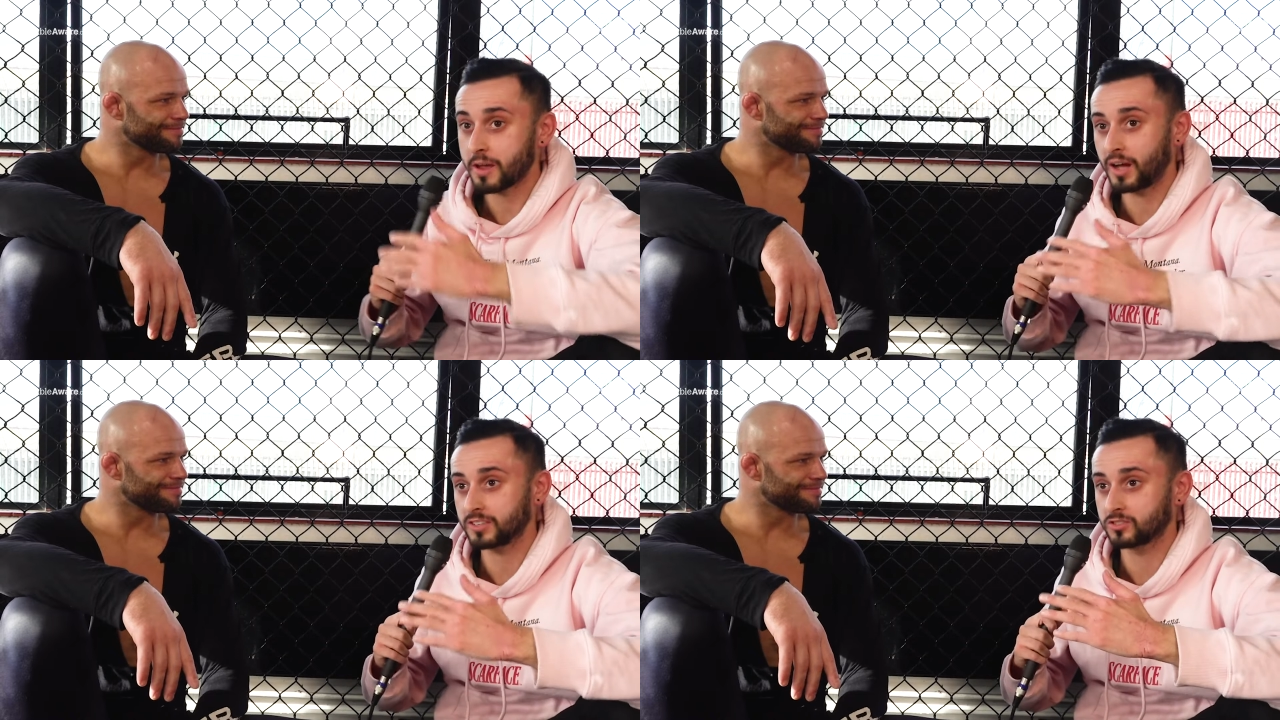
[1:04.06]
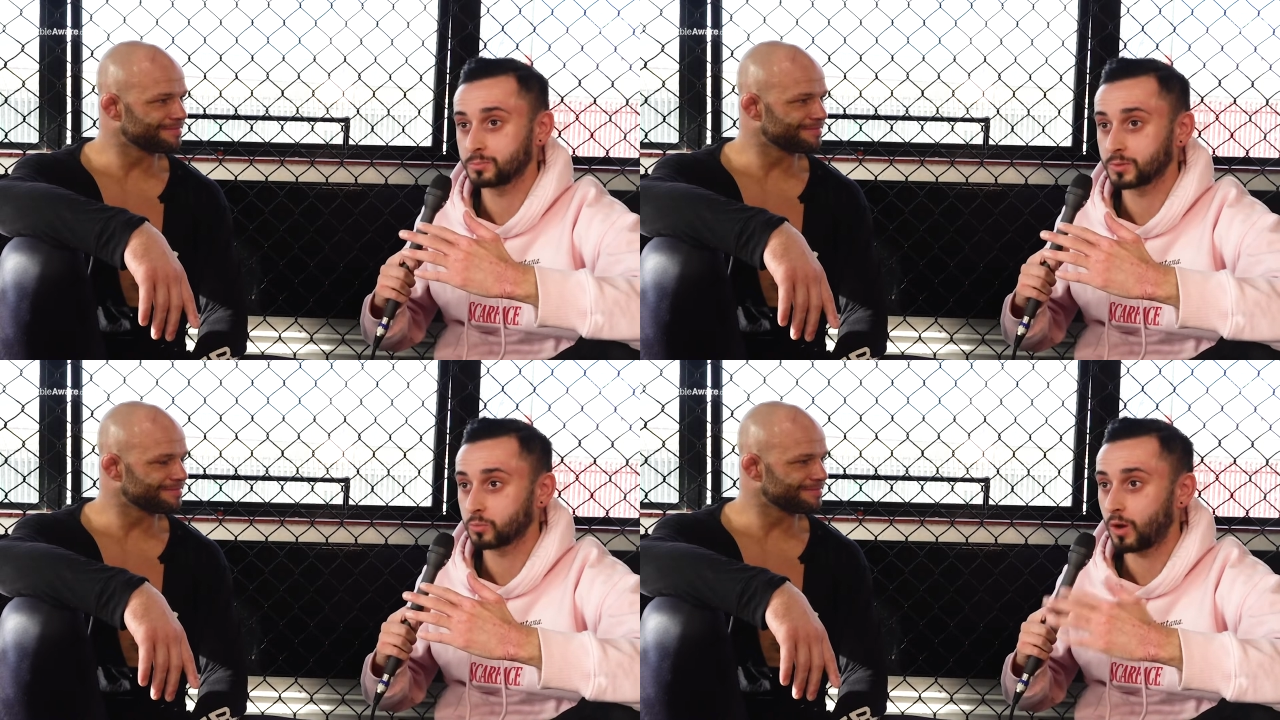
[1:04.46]

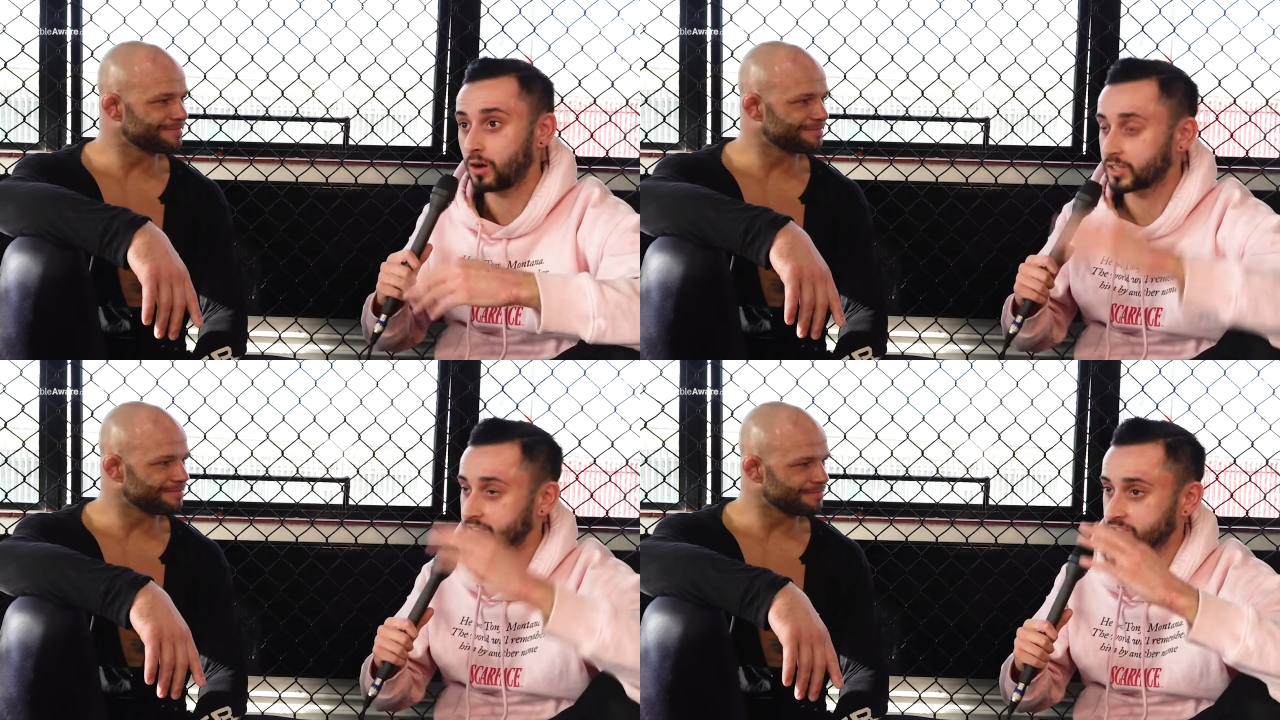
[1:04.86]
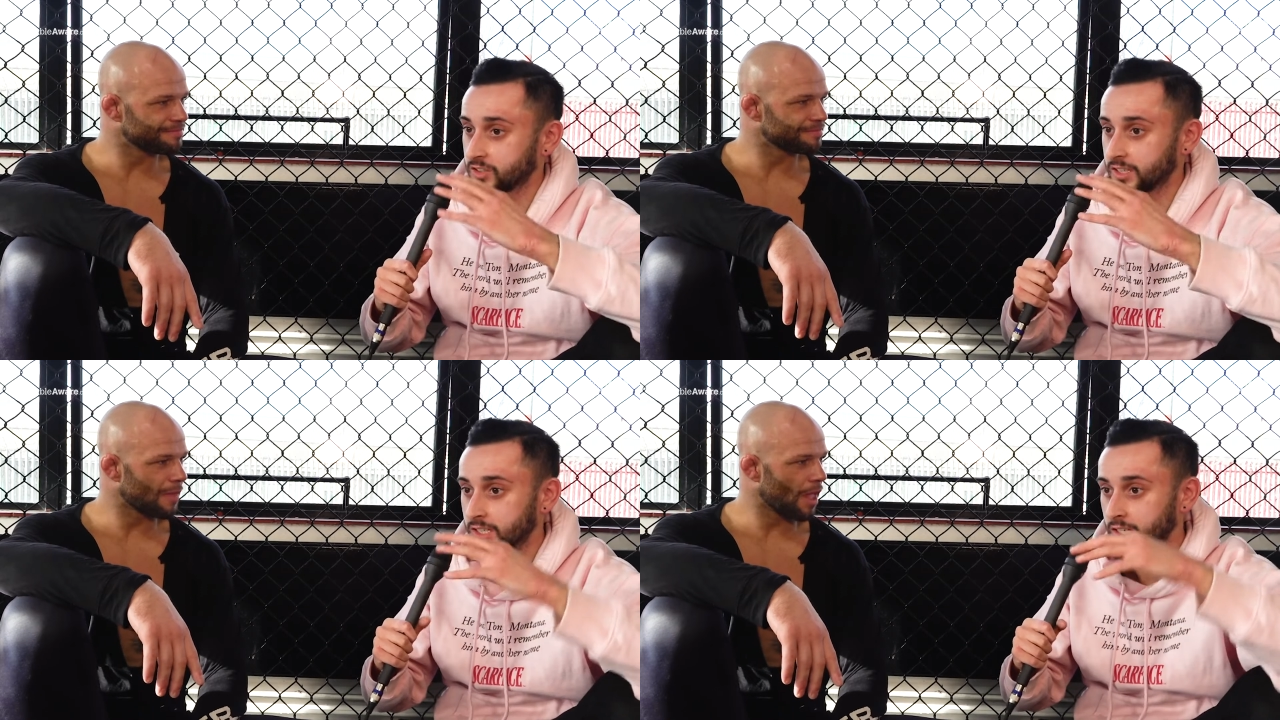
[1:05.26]
Speaker 1: matchup as well,
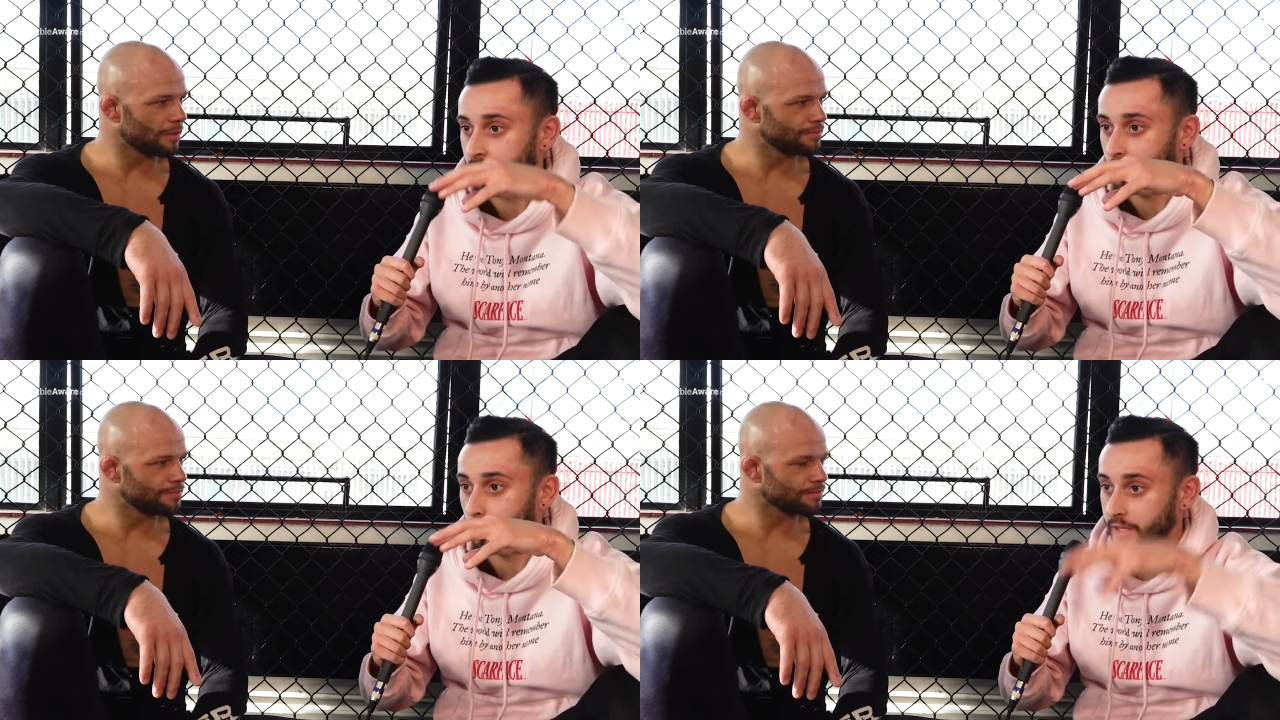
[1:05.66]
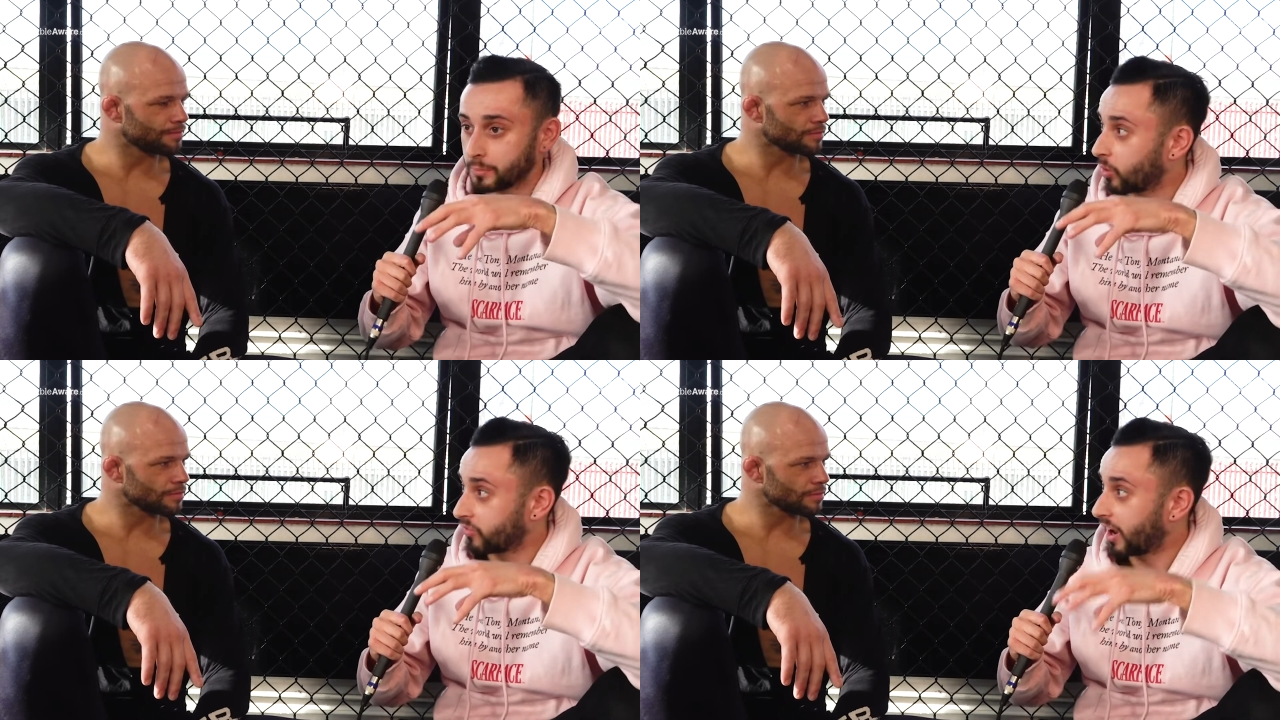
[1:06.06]
considering where you both